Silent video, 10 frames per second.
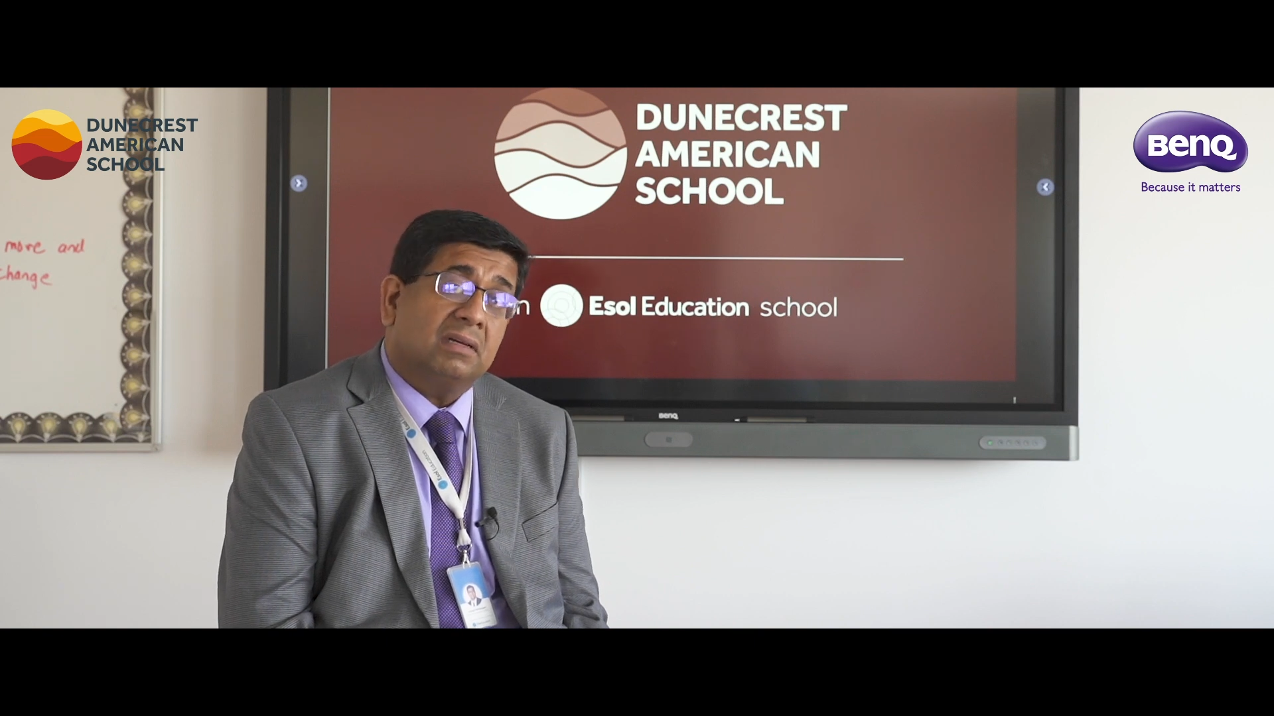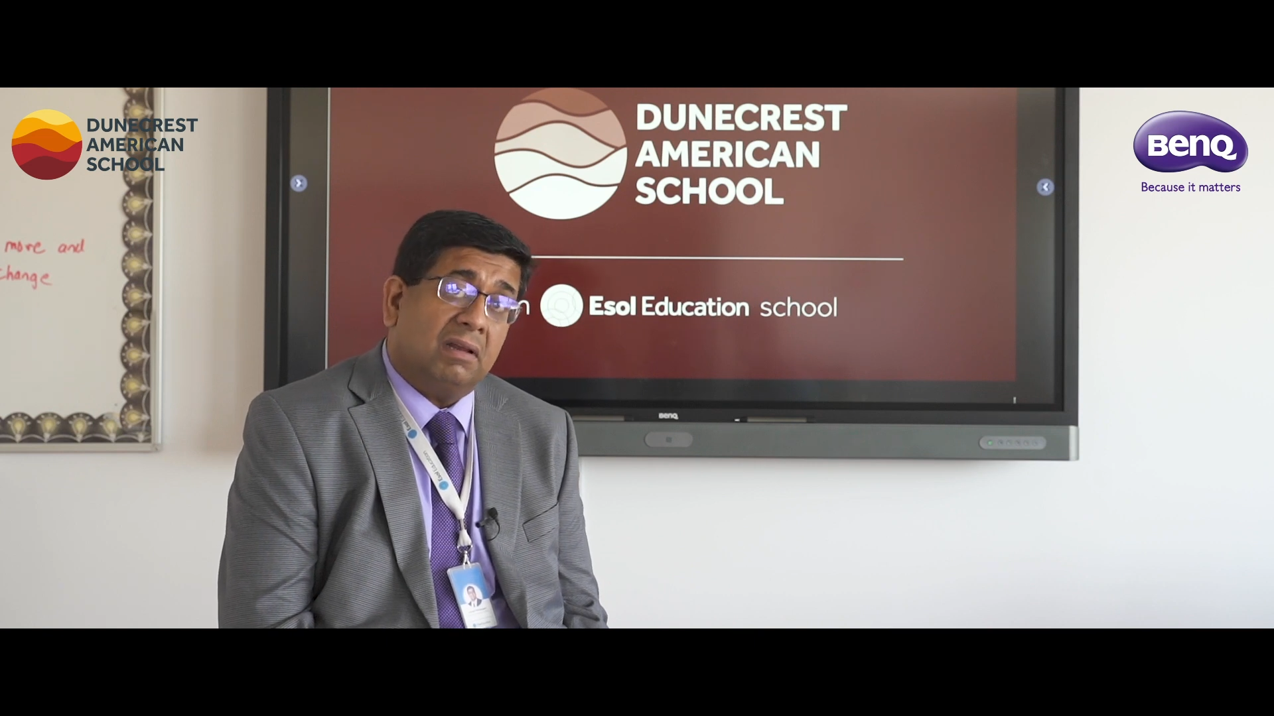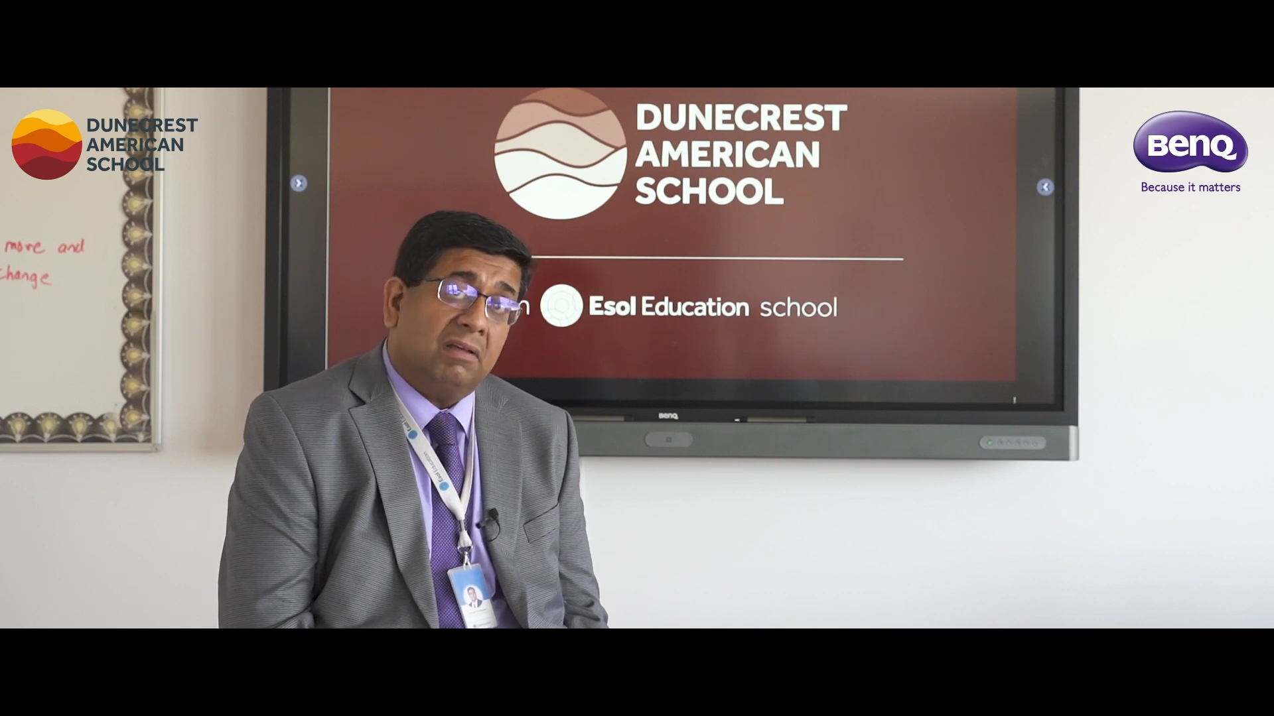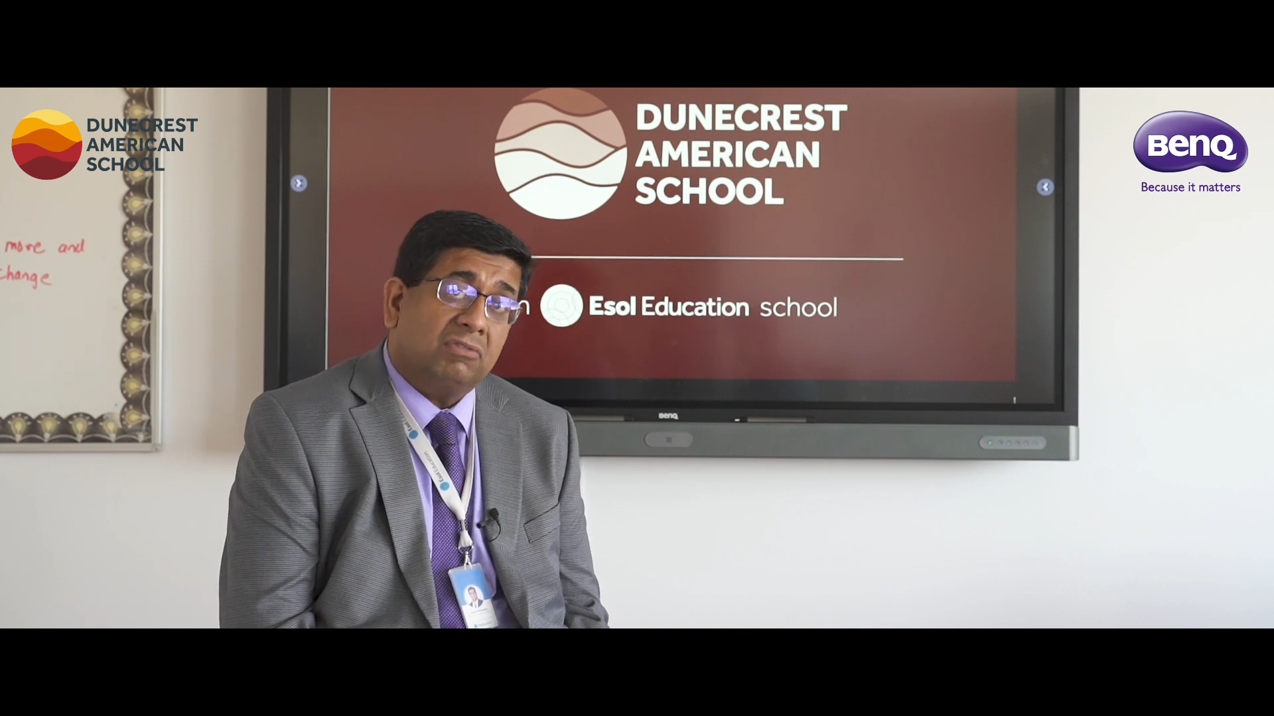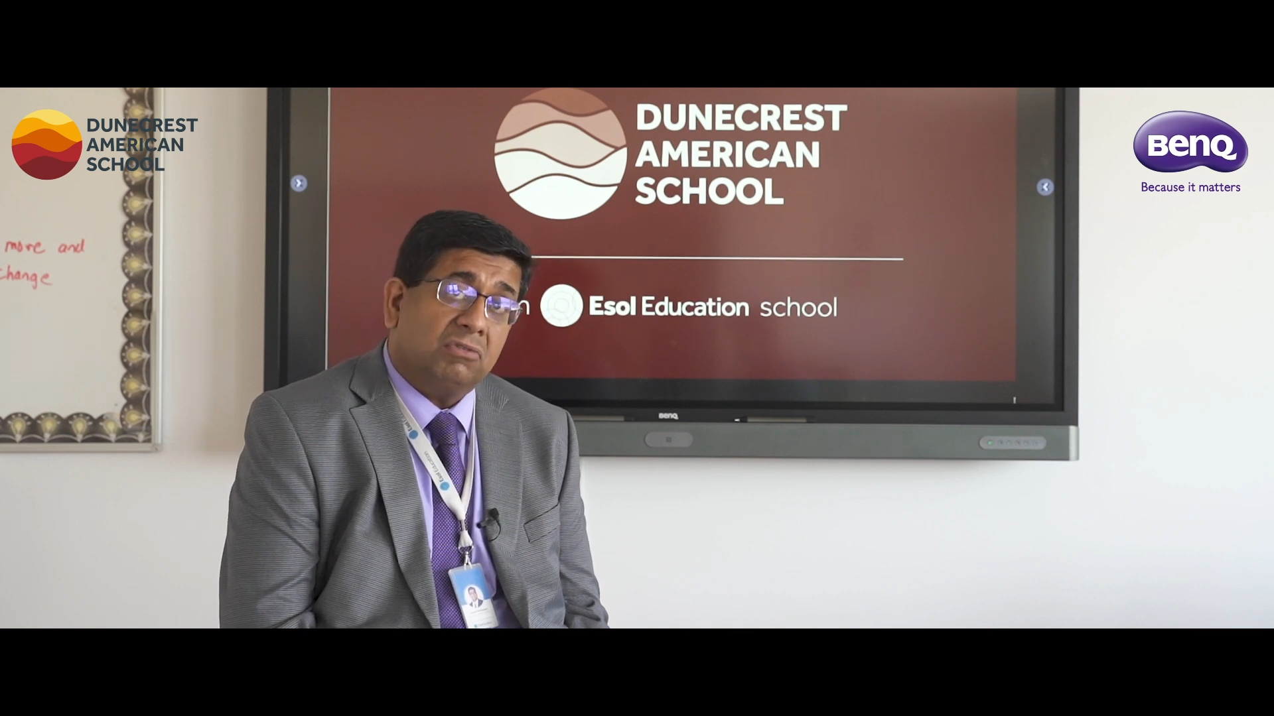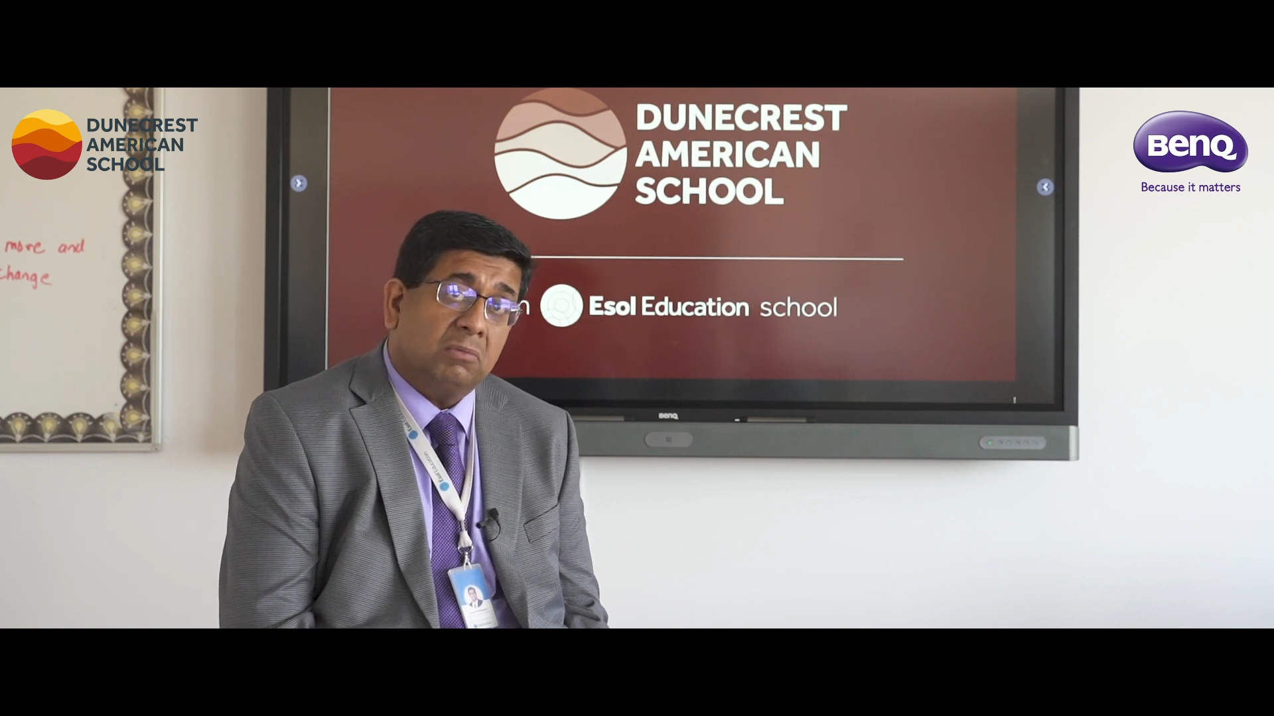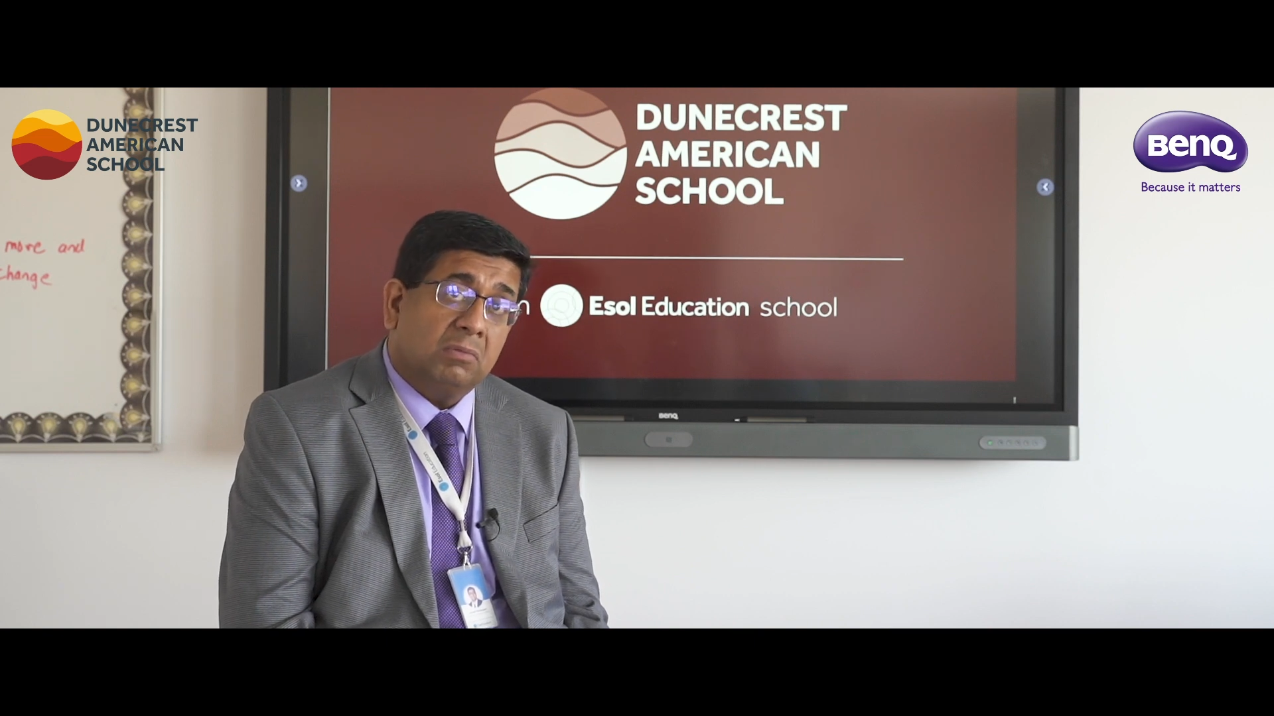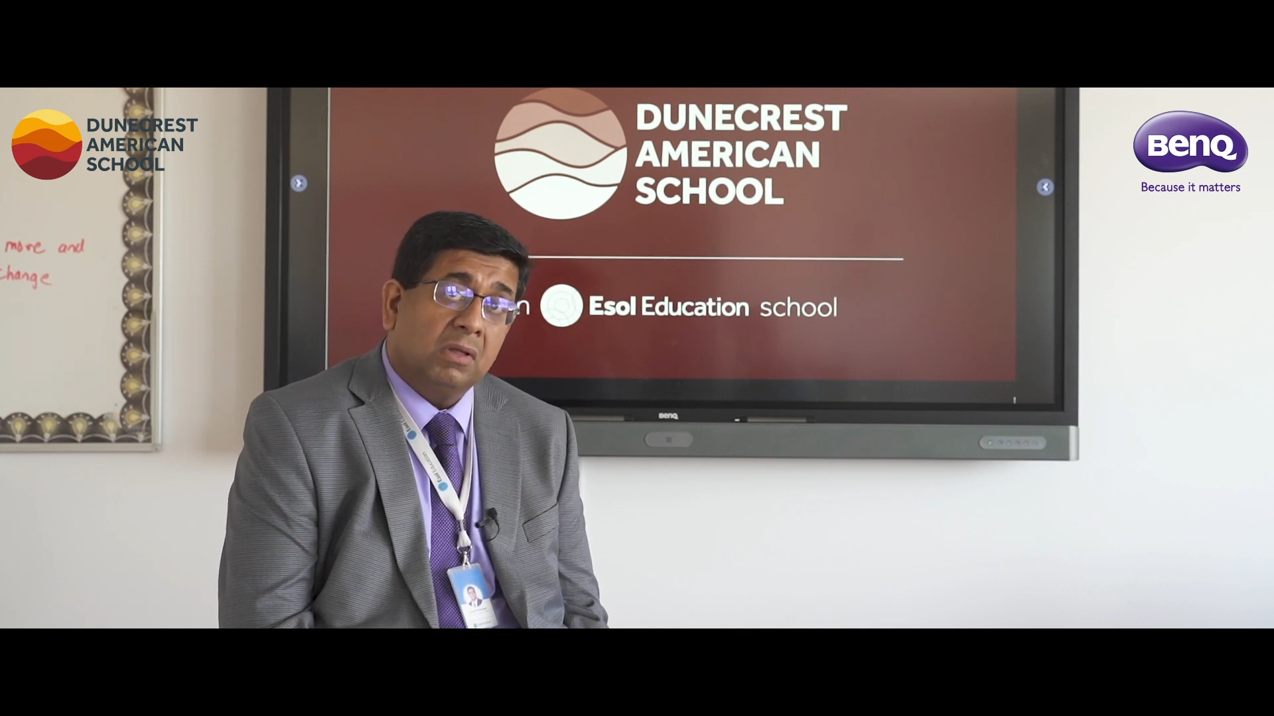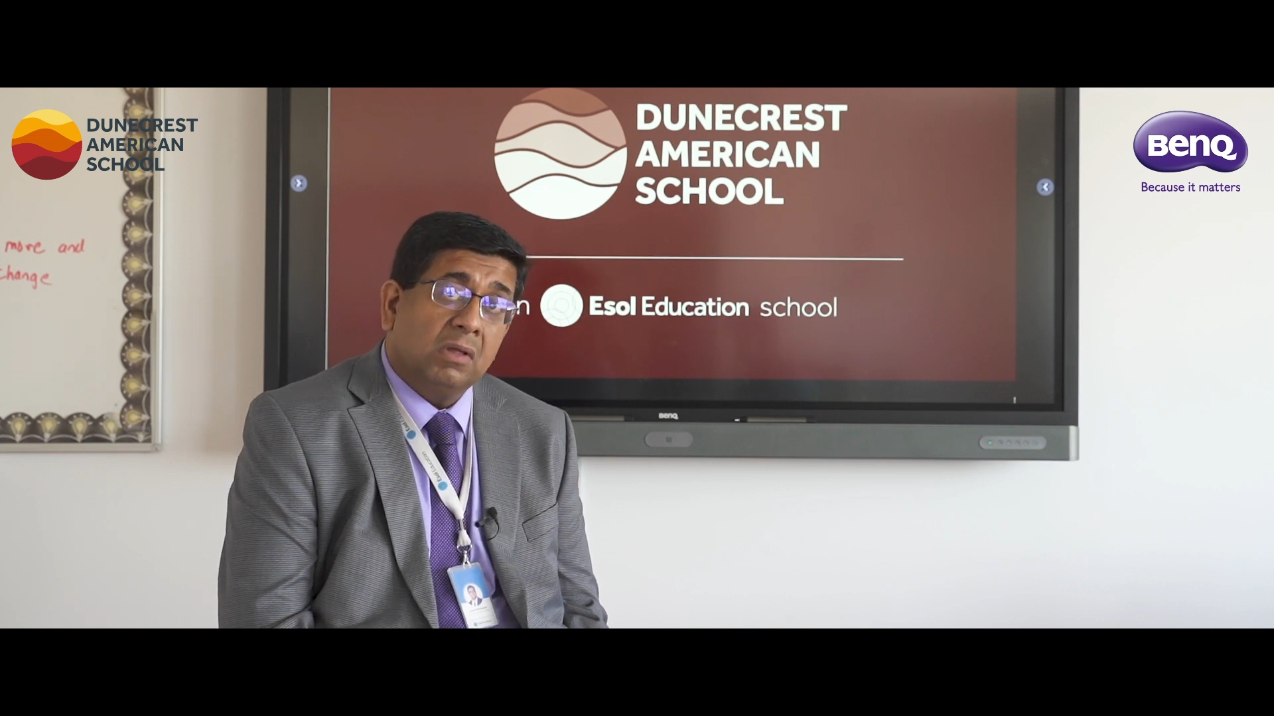classroom